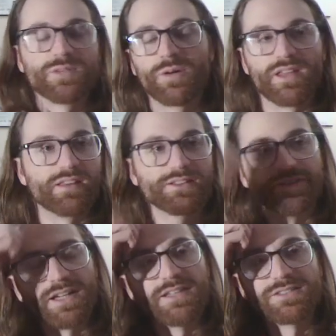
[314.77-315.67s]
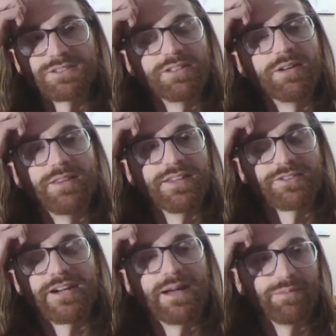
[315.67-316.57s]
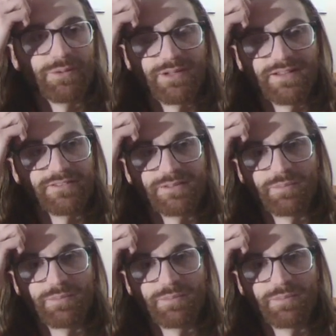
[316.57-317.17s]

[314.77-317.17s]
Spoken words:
oh, that looks nice, or oh, that's crap, or whatever,